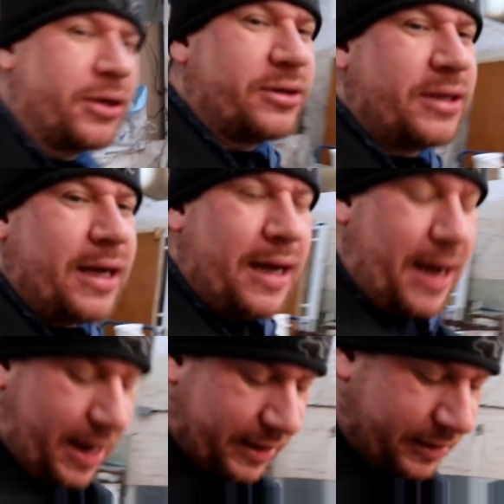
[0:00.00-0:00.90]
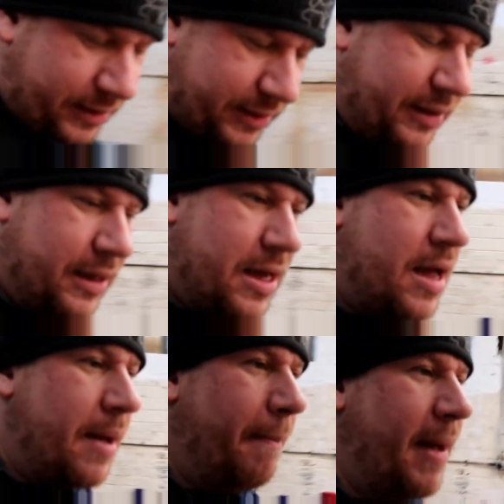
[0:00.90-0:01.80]
cutter and
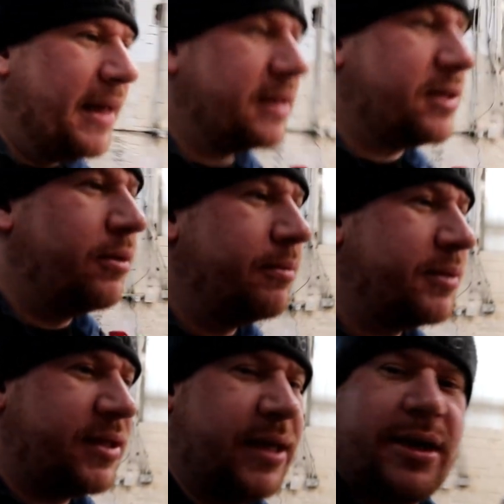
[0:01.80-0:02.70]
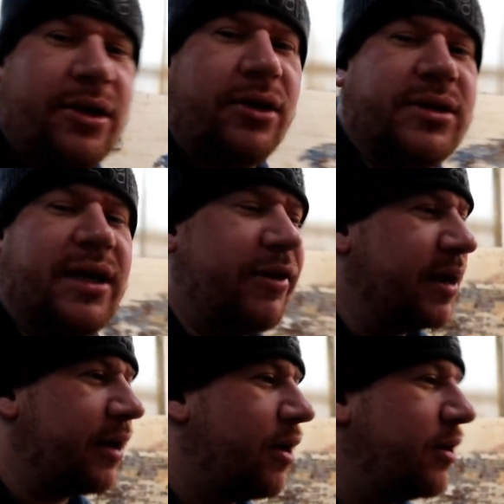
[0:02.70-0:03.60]
make some circles. I've
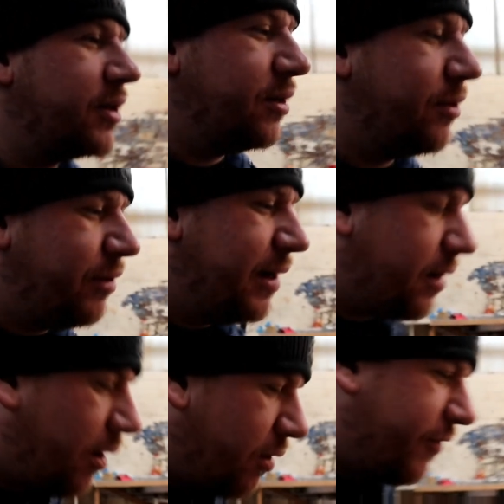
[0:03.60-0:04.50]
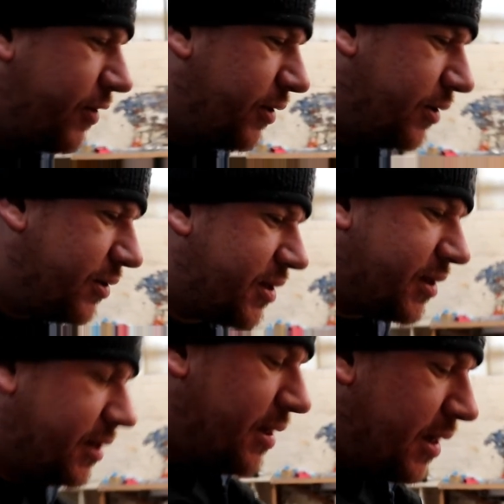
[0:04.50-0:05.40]
only got until three o'clock, of
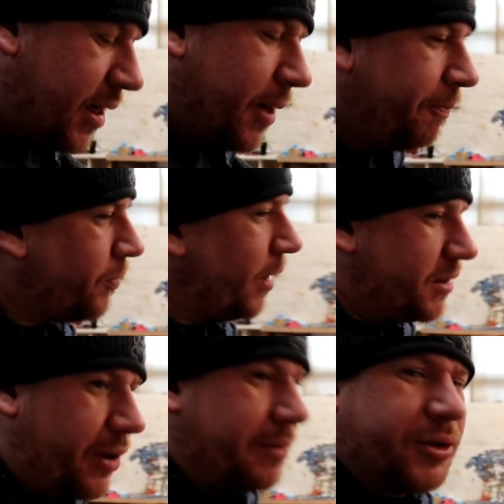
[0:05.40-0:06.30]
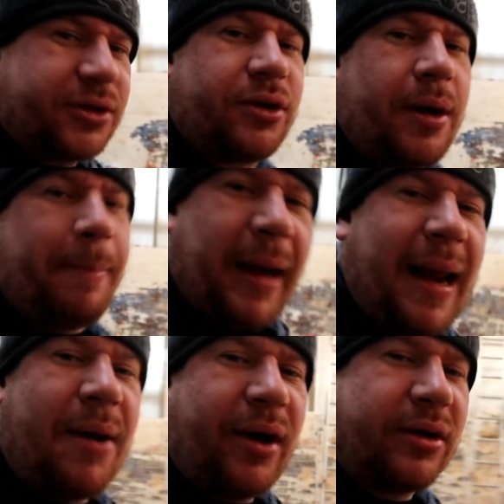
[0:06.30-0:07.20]
course, so I'm just gonna
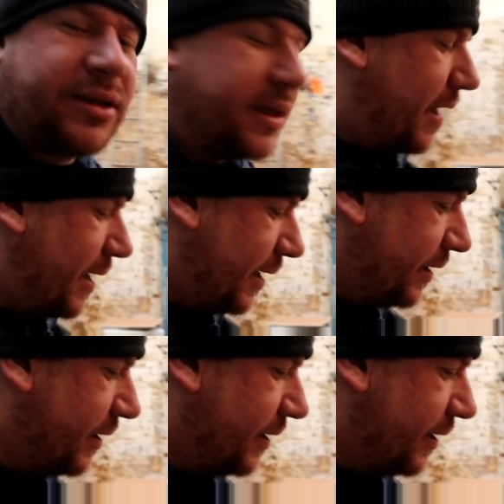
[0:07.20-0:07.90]
plow on today. Good